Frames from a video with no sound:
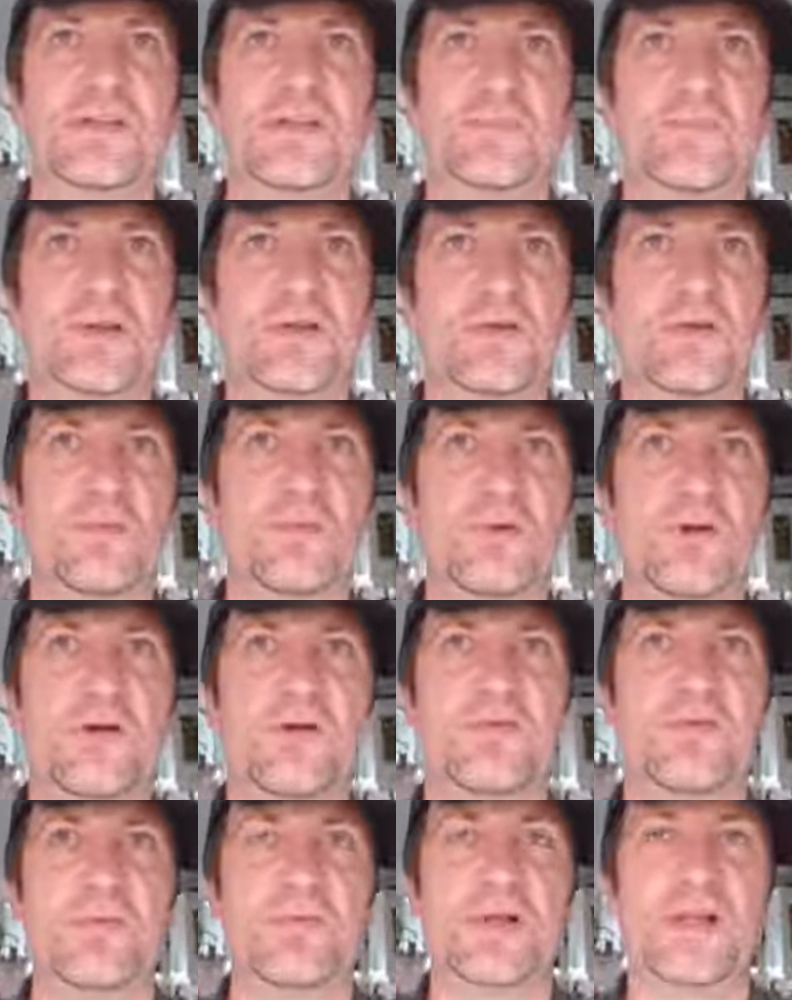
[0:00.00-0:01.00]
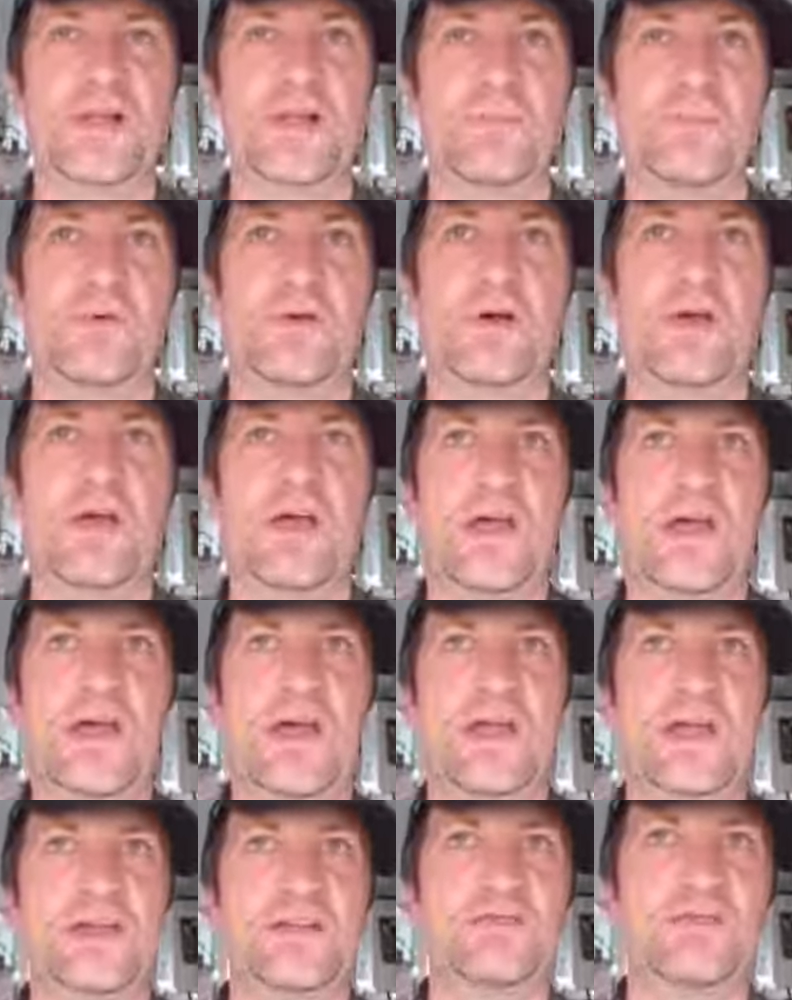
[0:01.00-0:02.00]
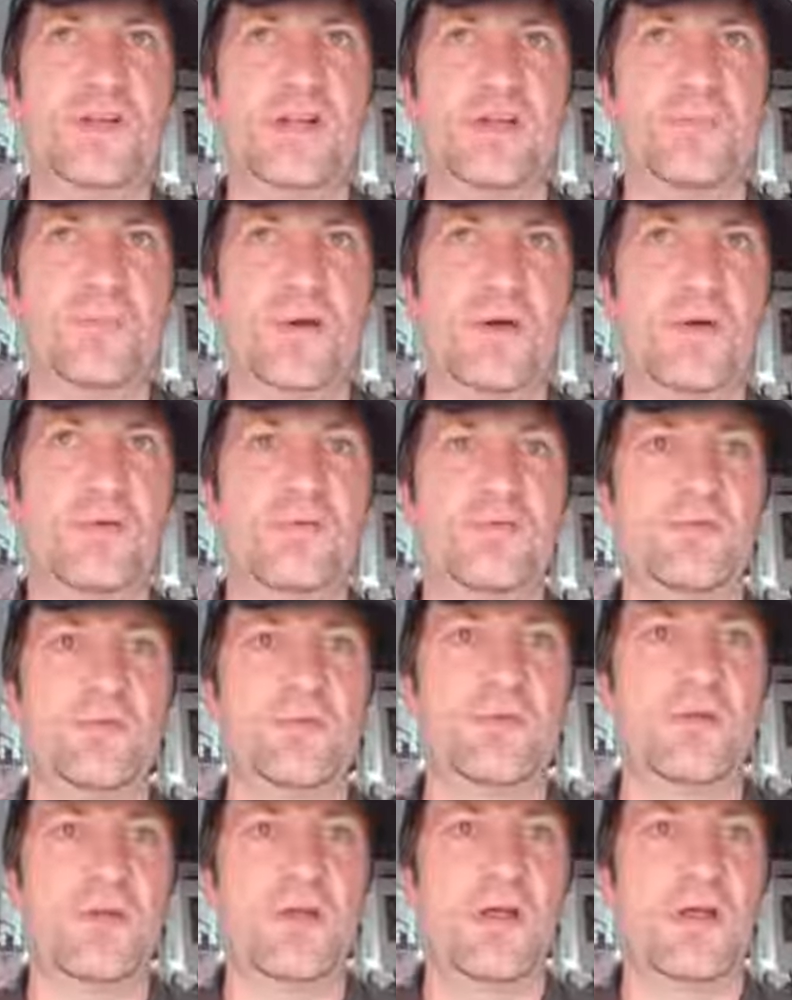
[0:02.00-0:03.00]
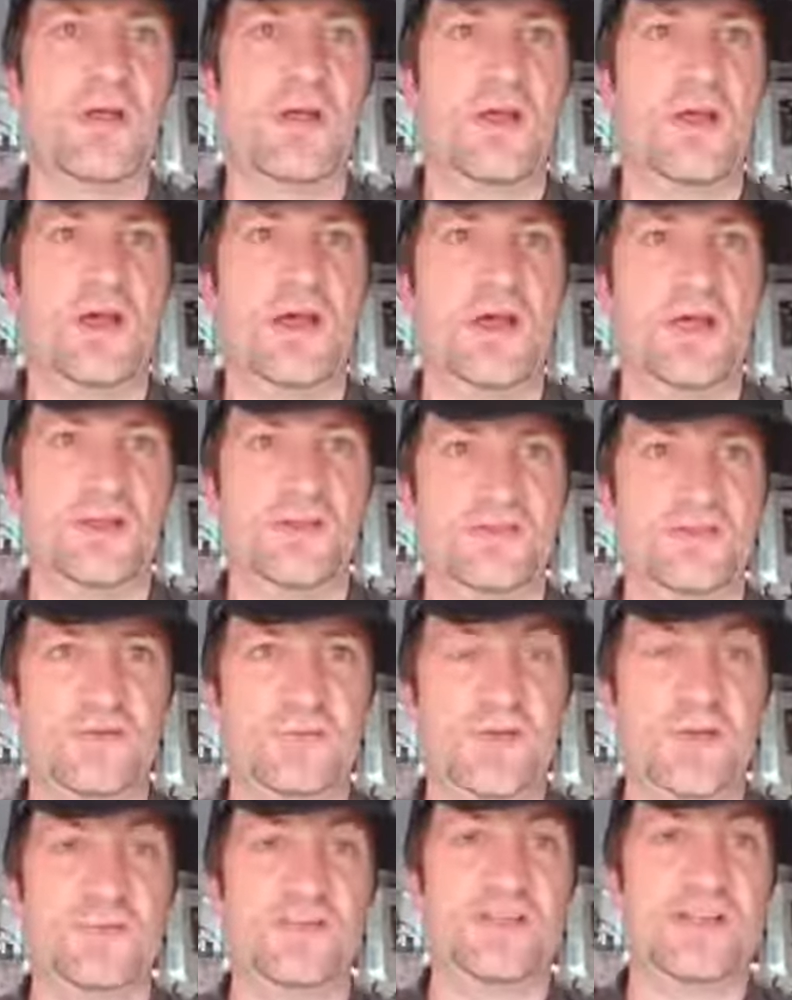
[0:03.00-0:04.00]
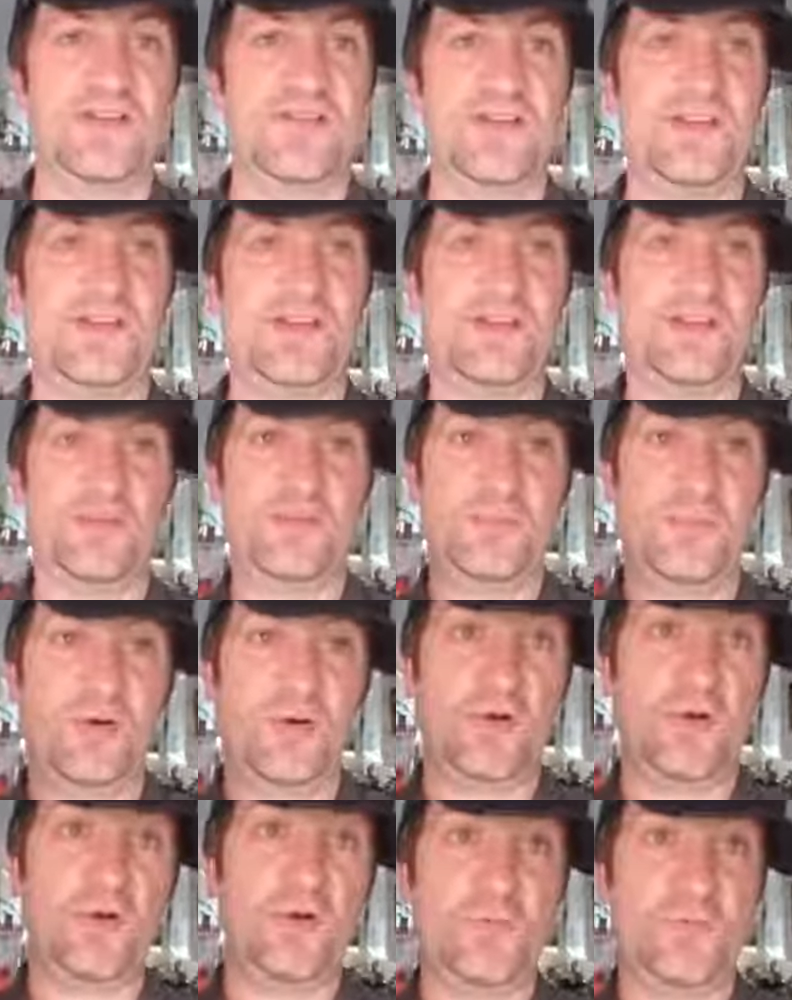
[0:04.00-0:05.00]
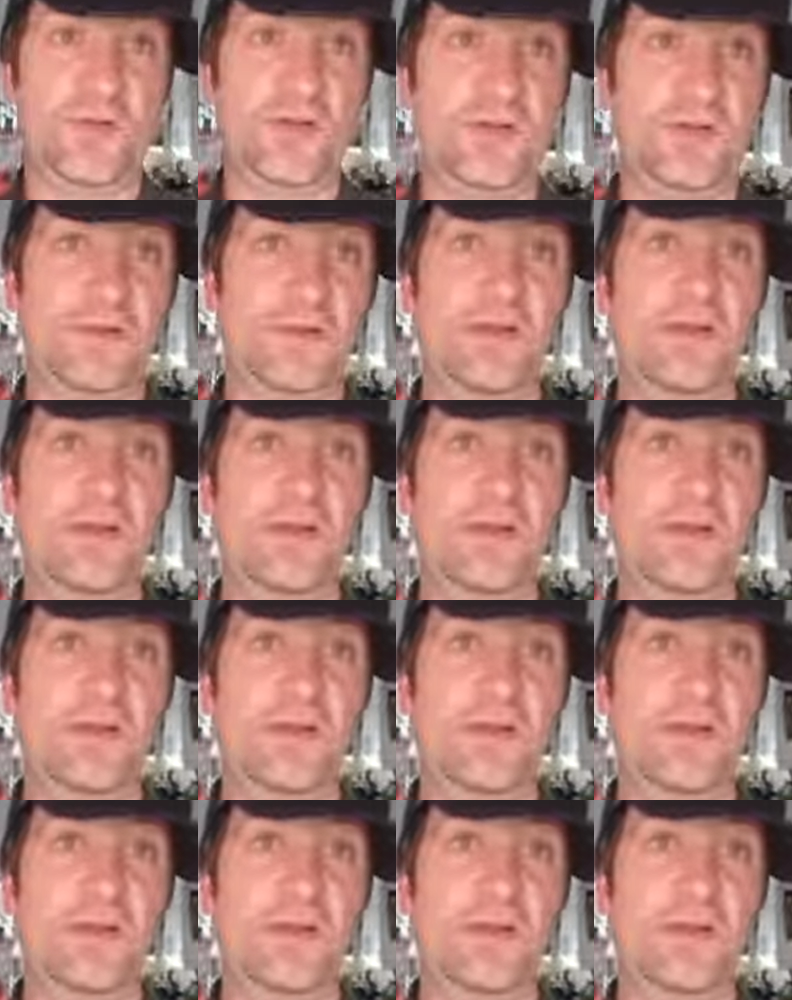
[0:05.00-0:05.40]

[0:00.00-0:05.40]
that's become familiar. But it is really powerful, and sometimes leaving the loop open